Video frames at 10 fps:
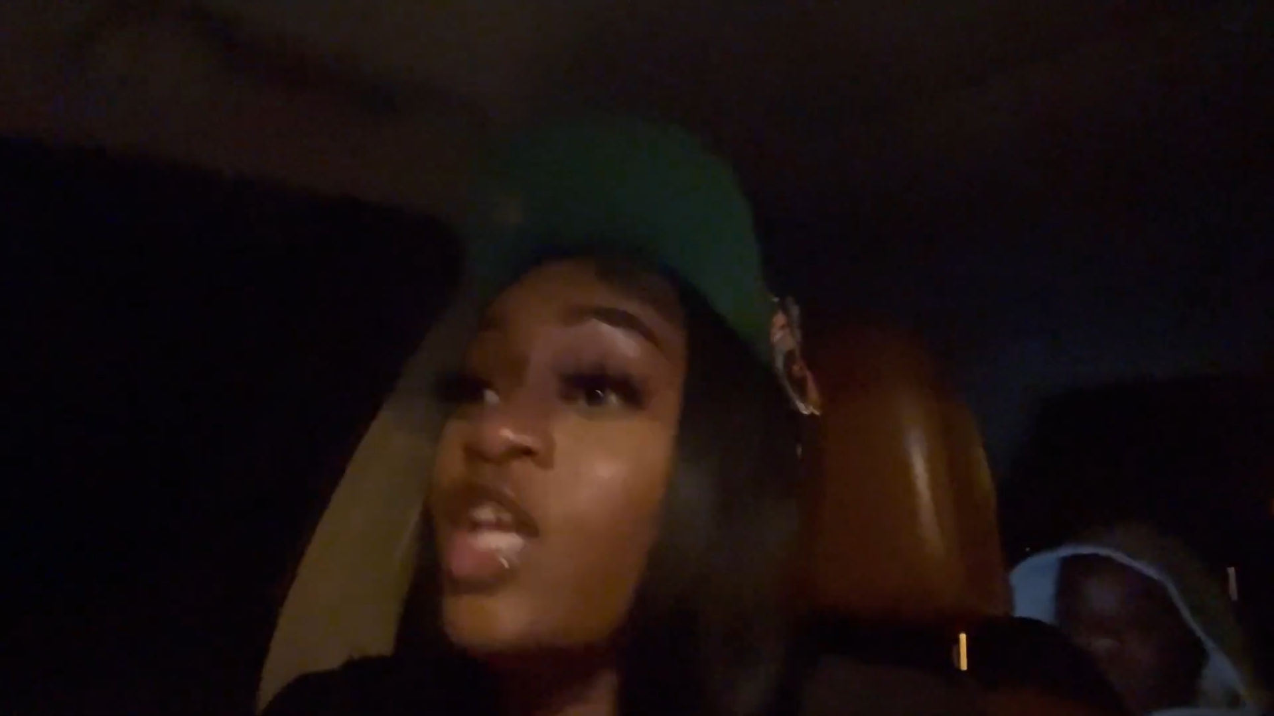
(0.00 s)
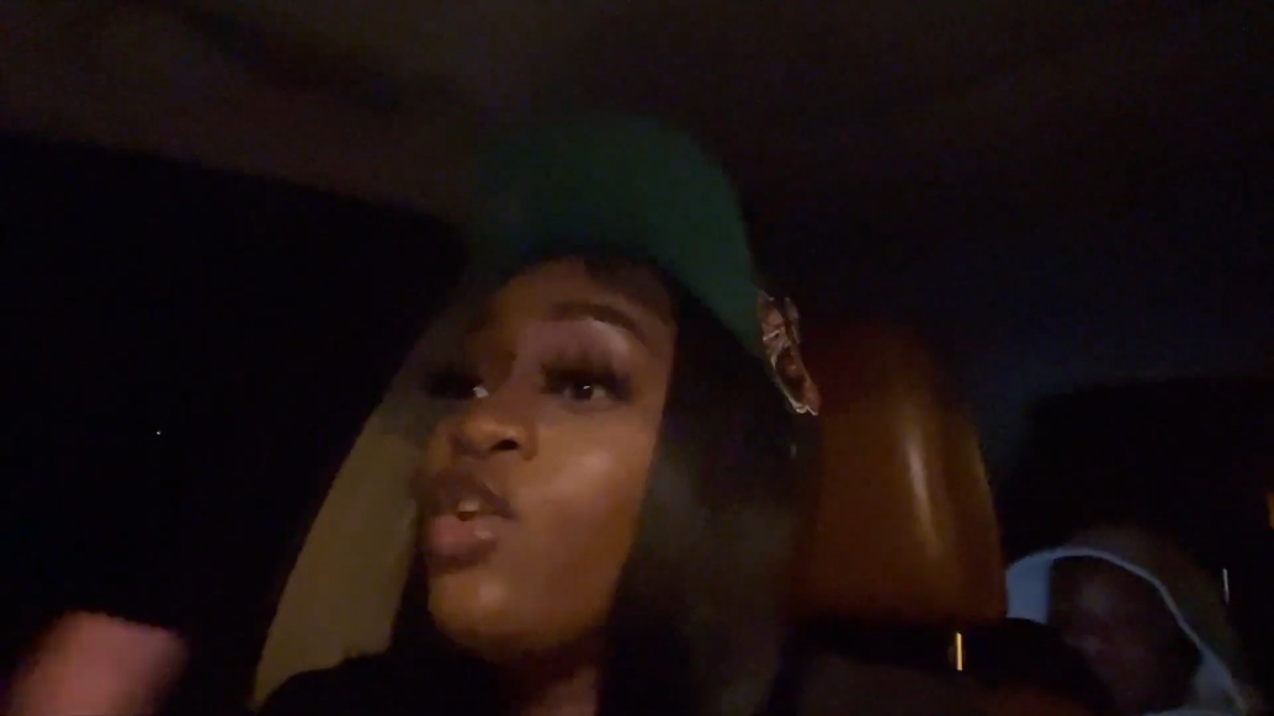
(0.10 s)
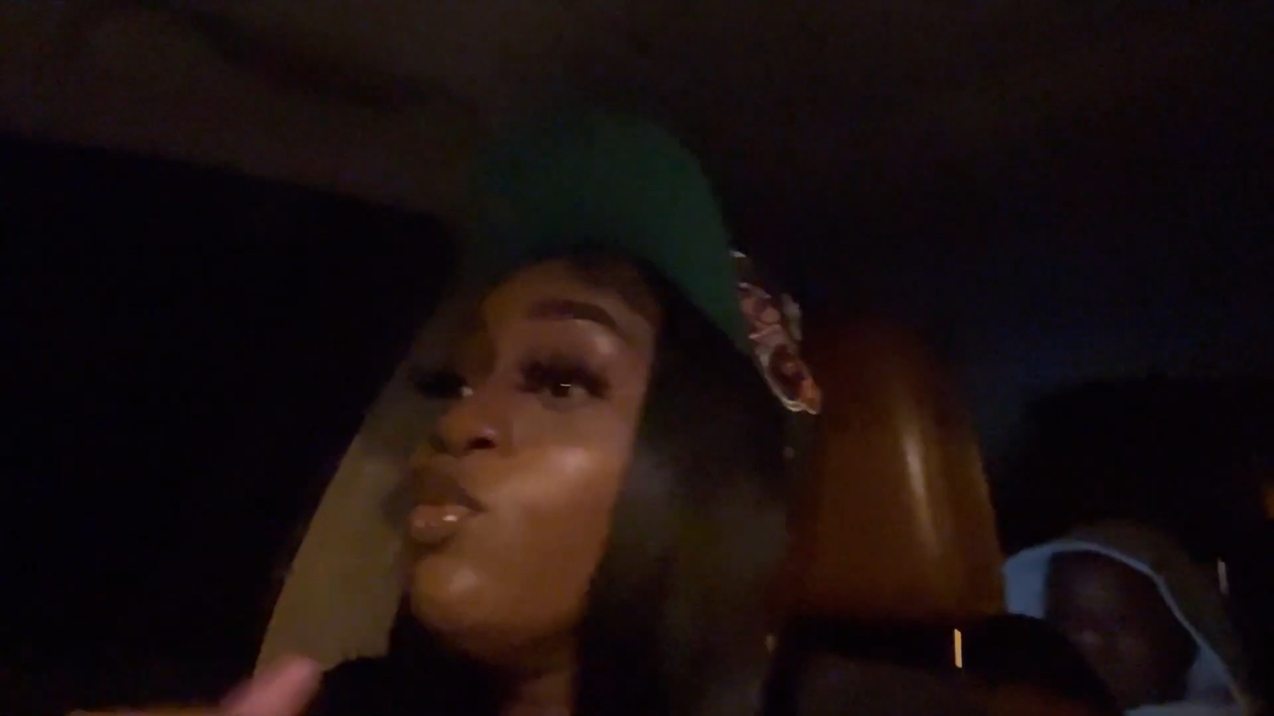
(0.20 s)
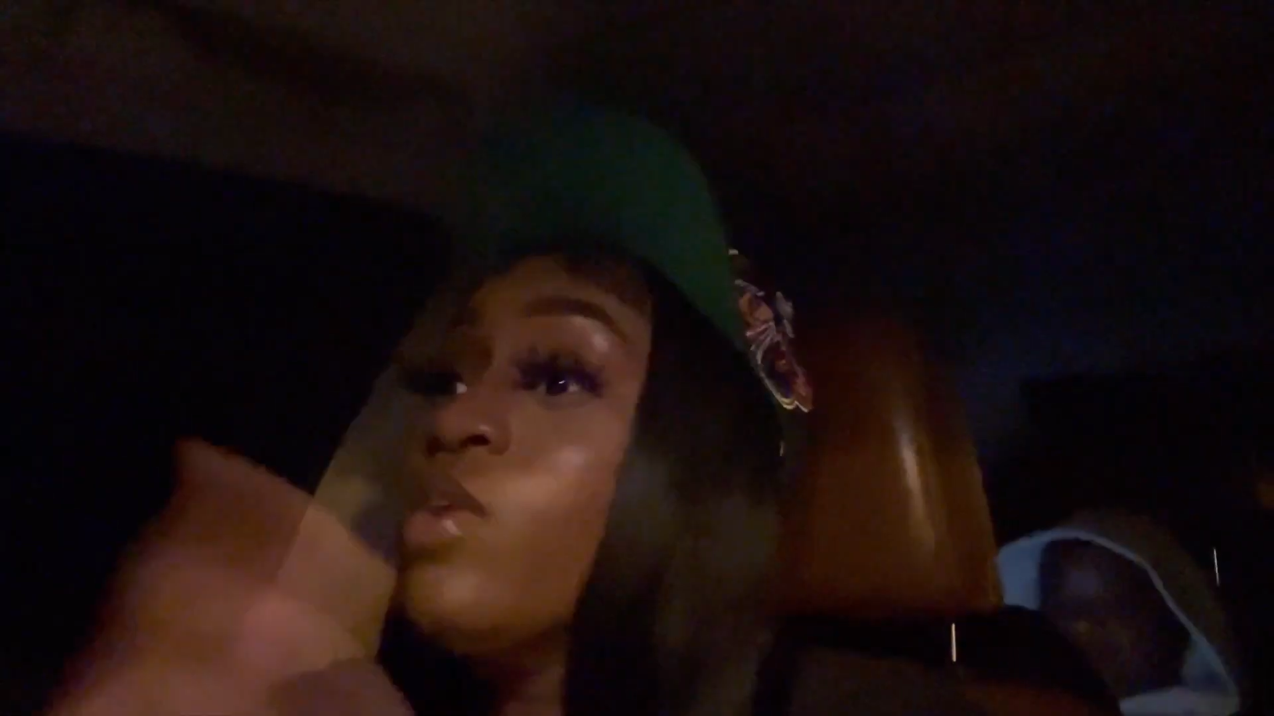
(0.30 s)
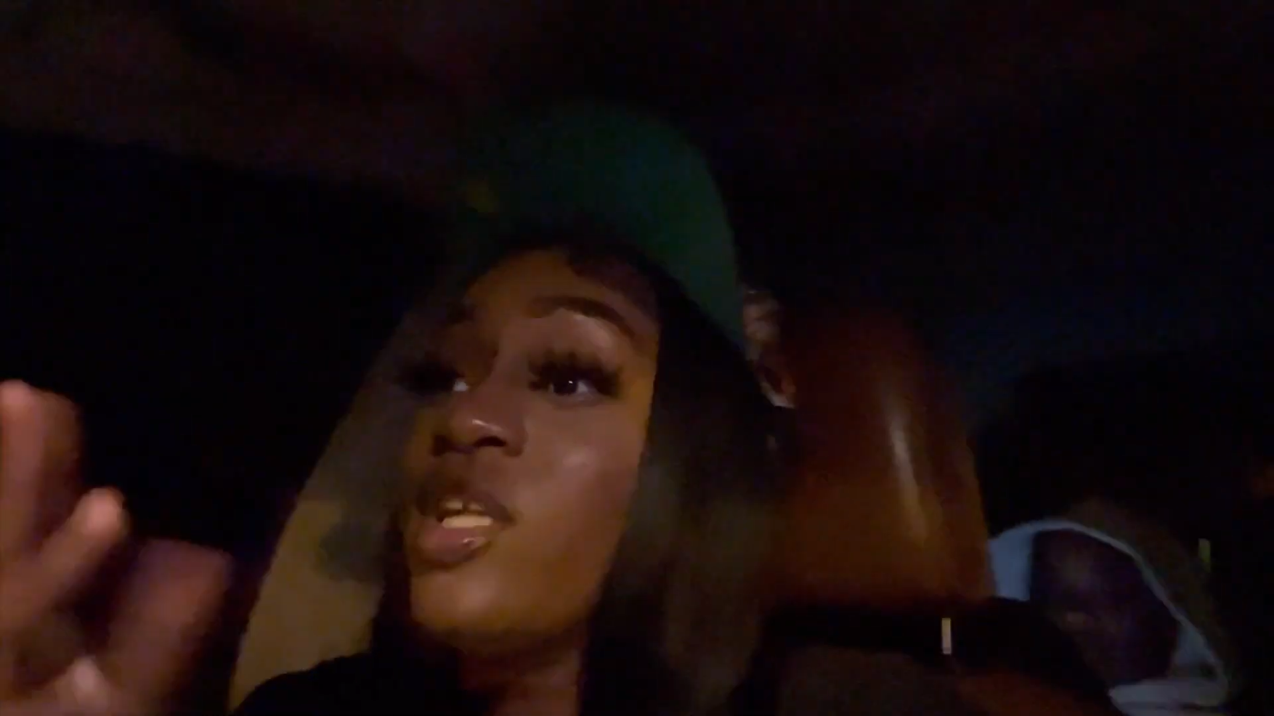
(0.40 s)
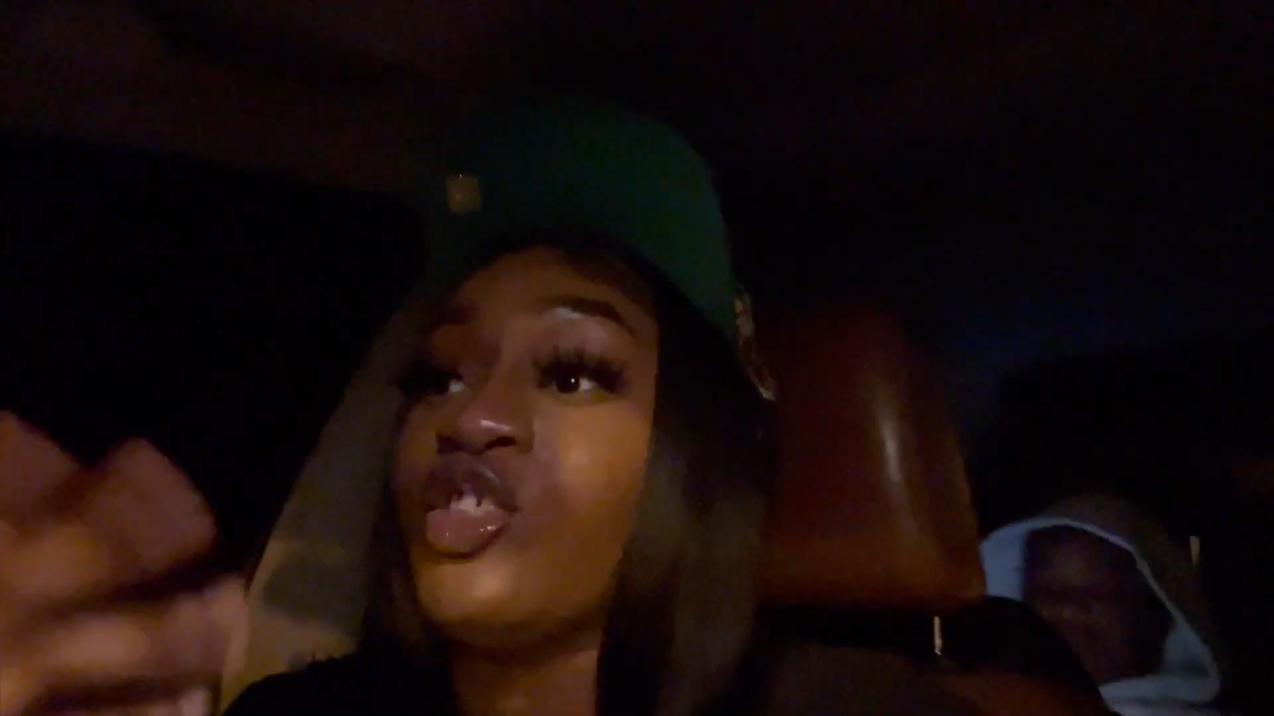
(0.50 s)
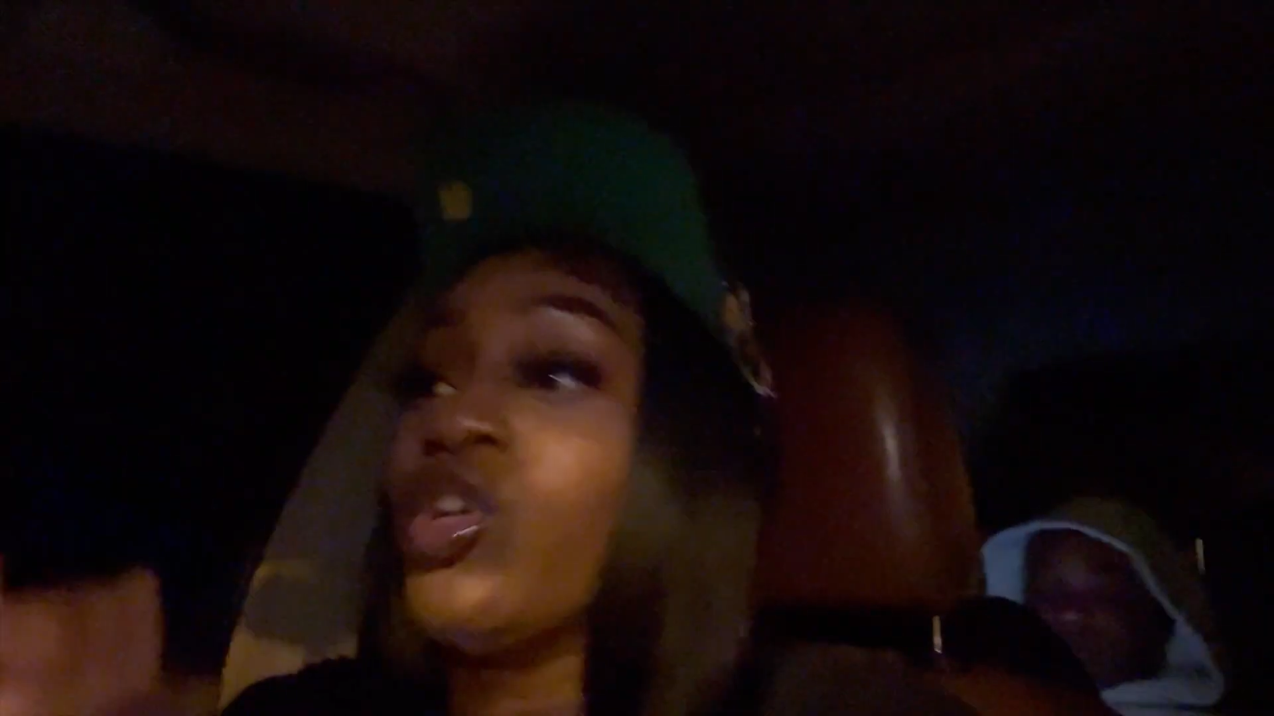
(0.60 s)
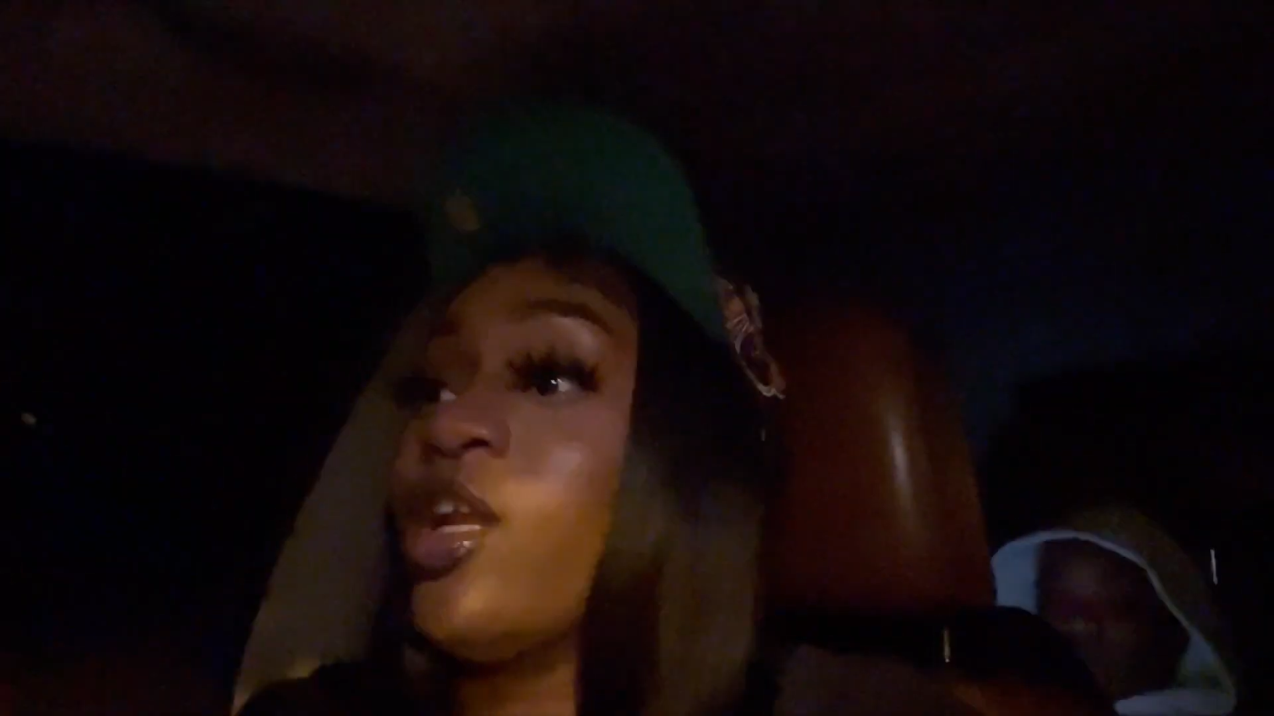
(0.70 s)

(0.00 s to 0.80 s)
He knew not to try